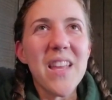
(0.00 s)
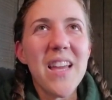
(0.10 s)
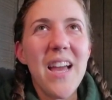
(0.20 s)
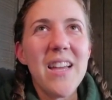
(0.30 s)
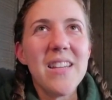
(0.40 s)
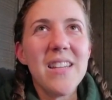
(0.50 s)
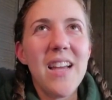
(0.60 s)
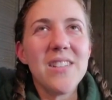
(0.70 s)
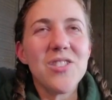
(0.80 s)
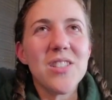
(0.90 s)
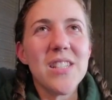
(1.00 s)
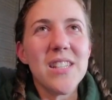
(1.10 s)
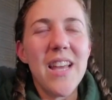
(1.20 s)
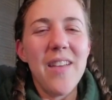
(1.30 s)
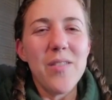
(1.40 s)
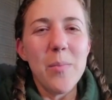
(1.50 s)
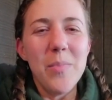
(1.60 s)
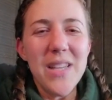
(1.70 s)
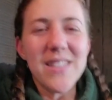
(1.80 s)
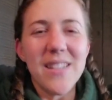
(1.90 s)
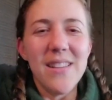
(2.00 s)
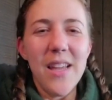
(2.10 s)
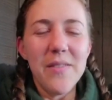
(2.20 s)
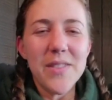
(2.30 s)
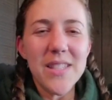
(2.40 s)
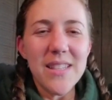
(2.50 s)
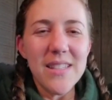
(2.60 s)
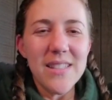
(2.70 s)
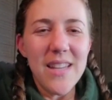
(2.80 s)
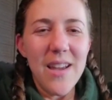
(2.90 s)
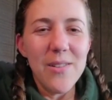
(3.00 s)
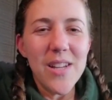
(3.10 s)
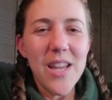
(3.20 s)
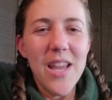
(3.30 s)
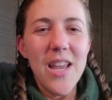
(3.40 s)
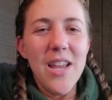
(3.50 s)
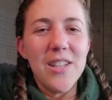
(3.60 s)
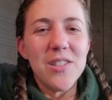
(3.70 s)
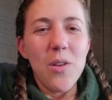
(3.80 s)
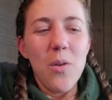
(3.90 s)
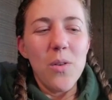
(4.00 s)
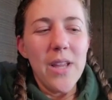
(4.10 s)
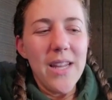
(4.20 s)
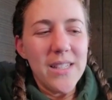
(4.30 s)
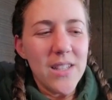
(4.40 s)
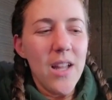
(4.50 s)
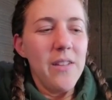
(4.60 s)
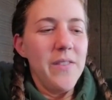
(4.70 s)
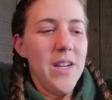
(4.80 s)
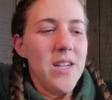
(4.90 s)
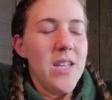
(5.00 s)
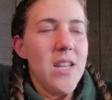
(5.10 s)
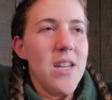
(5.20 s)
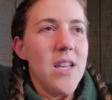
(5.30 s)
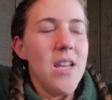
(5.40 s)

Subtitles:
I just didn't have the basic life skills down. So getting to Oliverian,